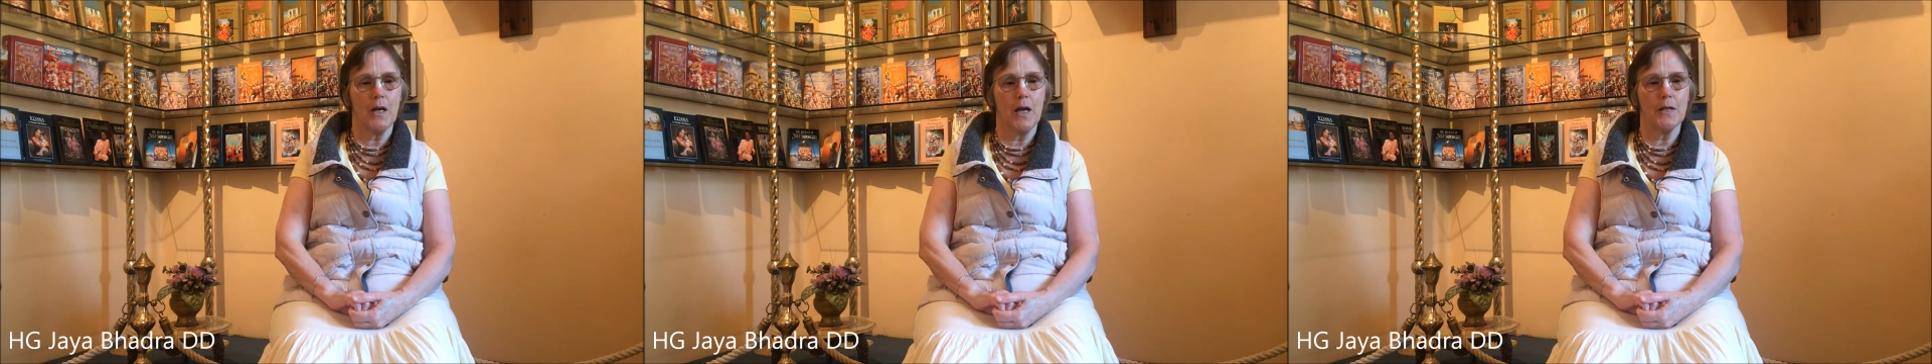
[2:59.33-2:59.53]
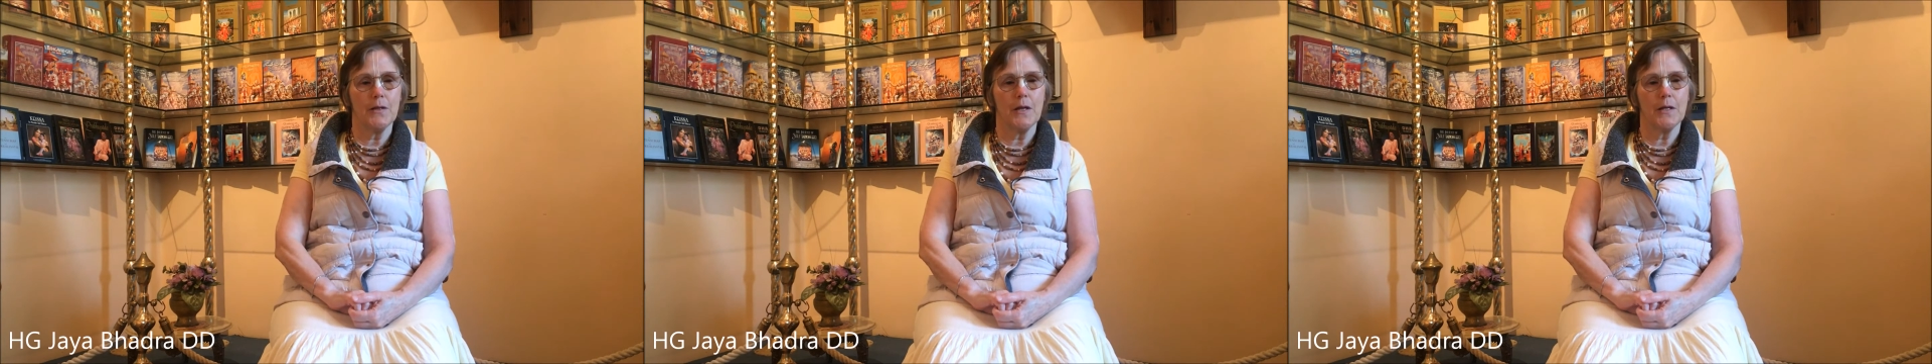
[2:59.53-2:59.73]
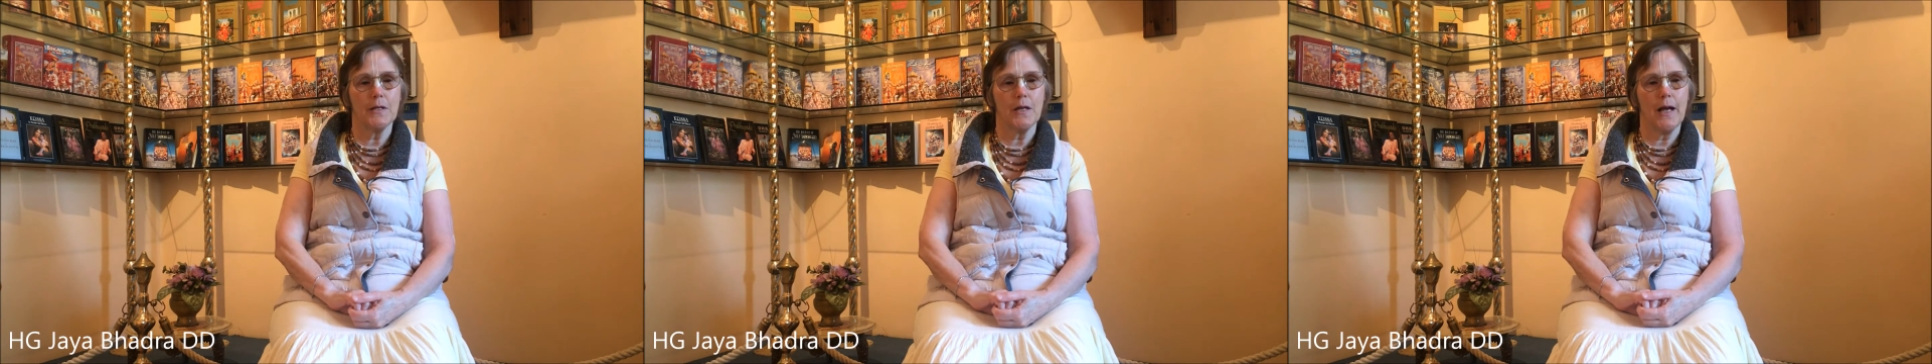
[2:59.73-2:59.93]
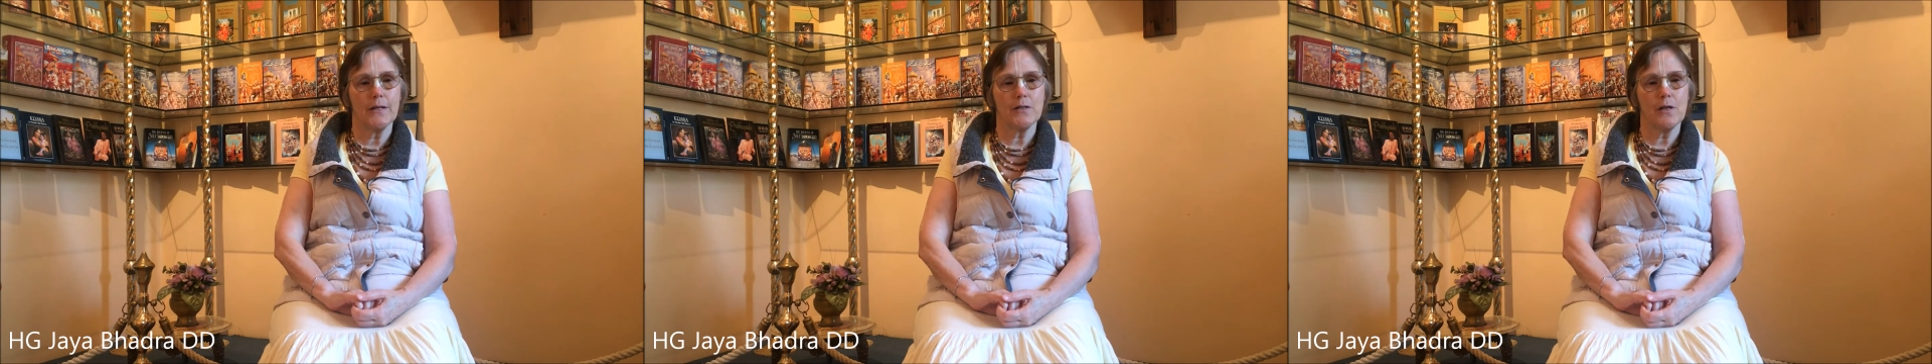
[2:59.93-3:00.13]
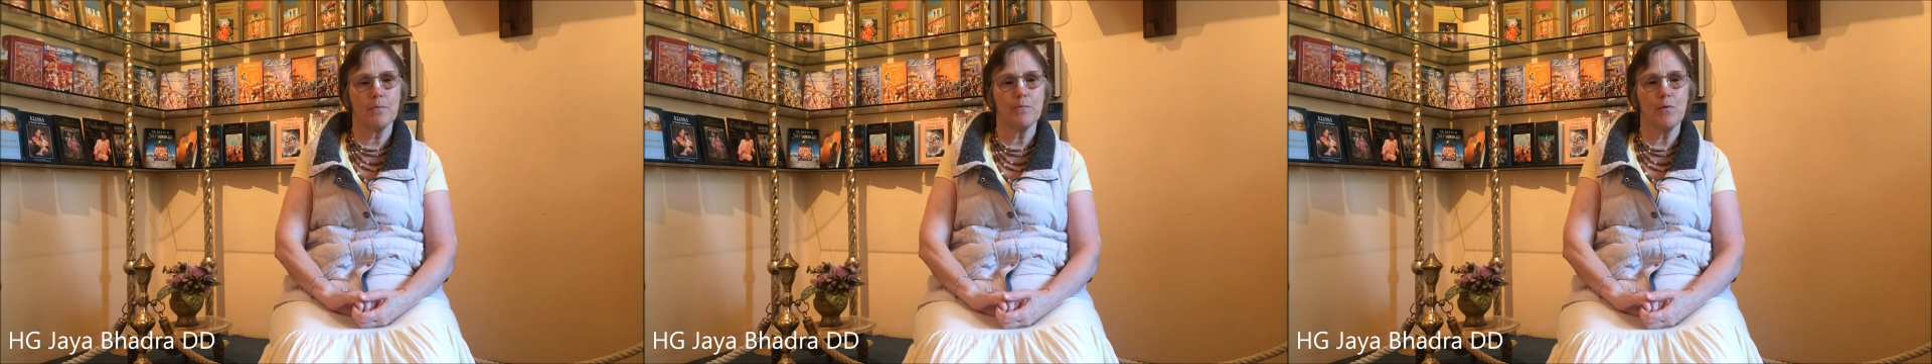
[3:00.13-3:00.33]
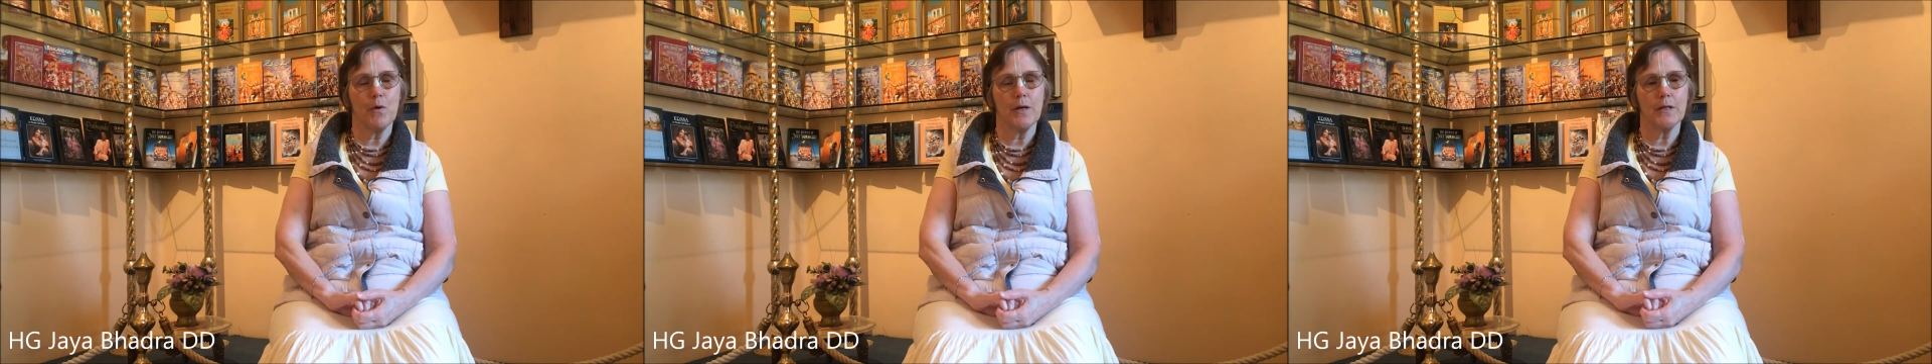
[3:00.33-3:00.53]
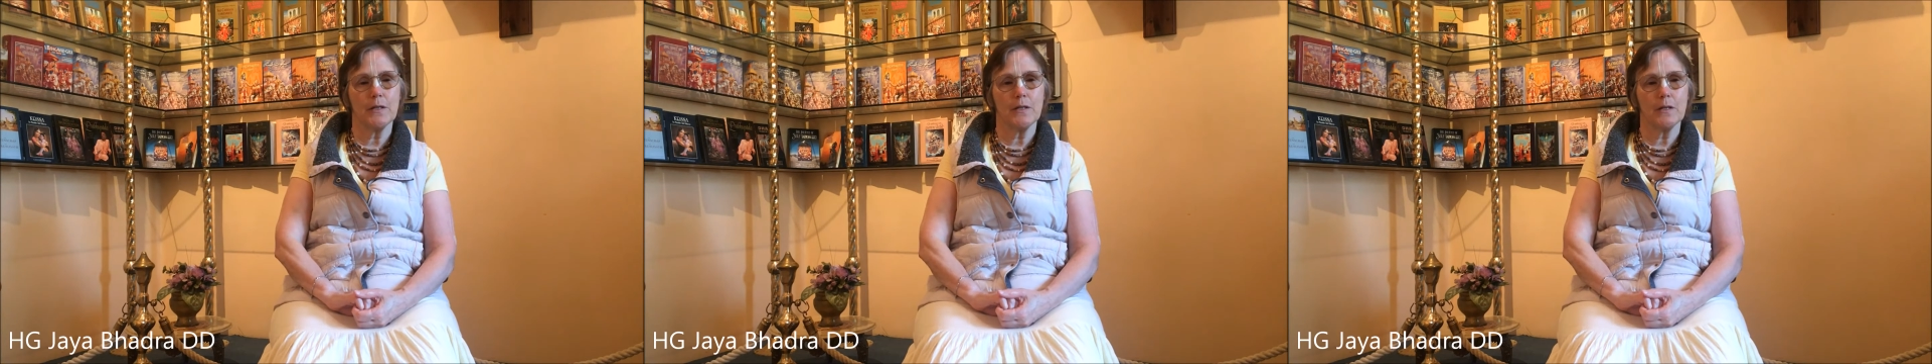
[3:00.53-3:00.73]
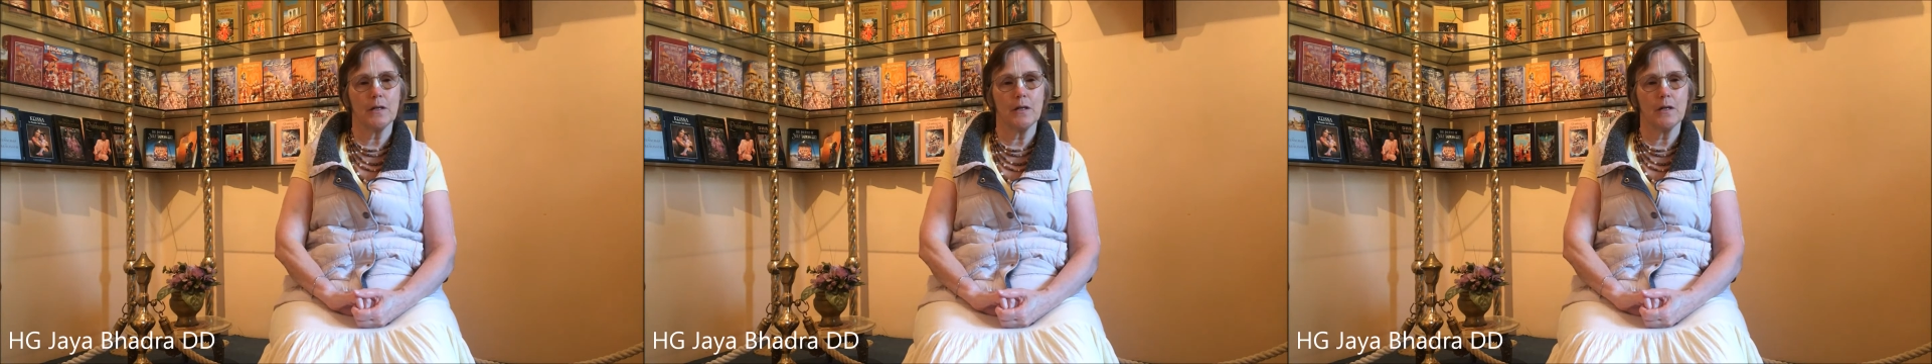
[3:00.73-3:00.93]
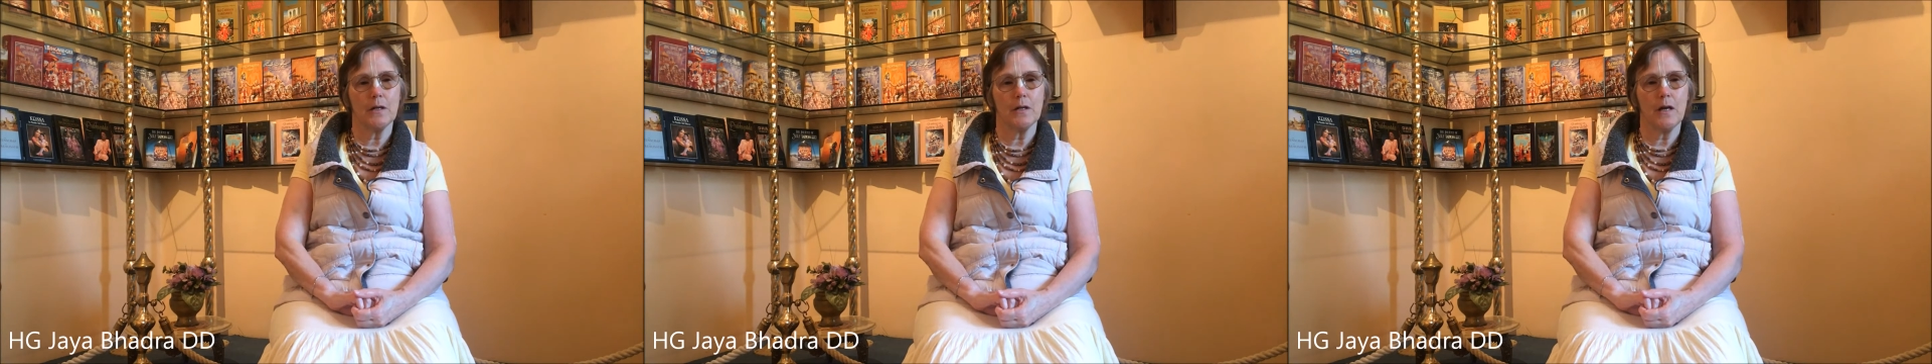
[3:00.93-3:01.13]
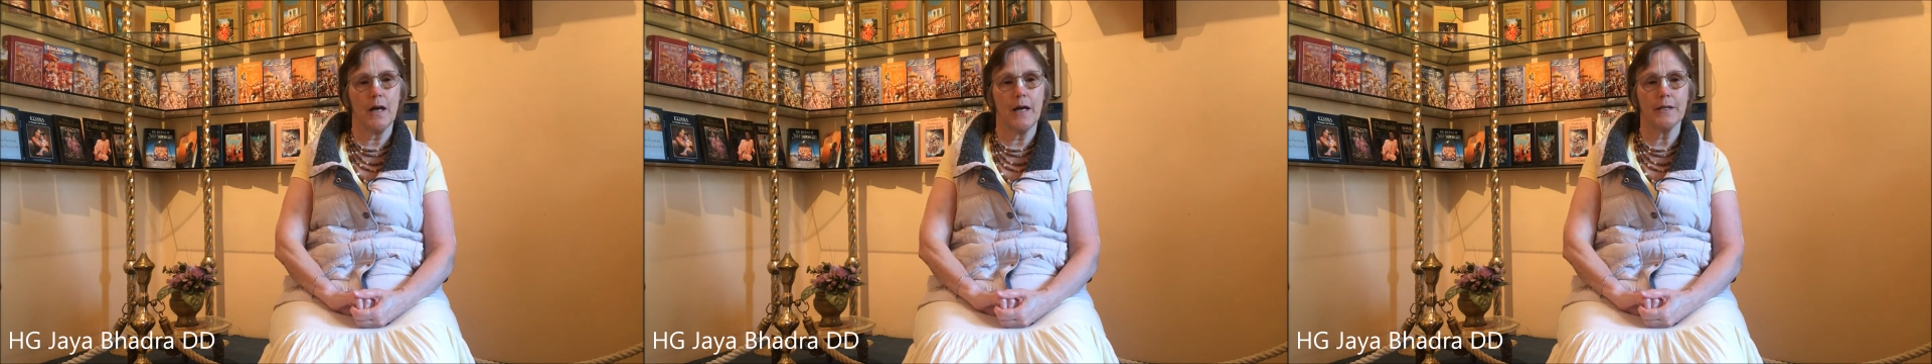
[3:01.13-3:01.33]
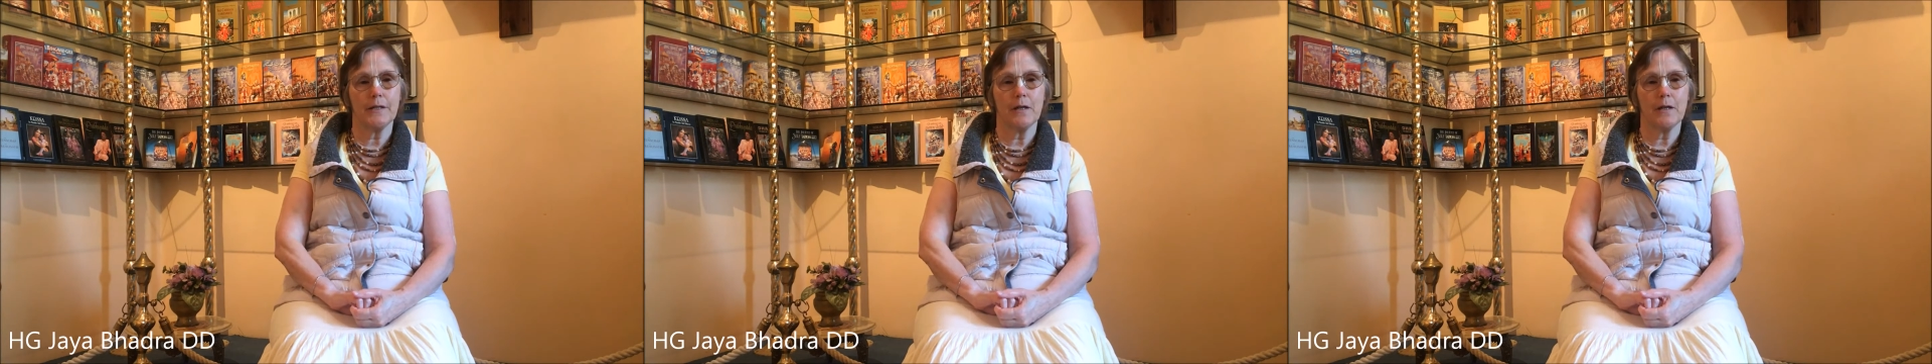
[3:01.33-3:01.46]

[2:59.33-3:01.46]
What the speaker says: And then at some point, I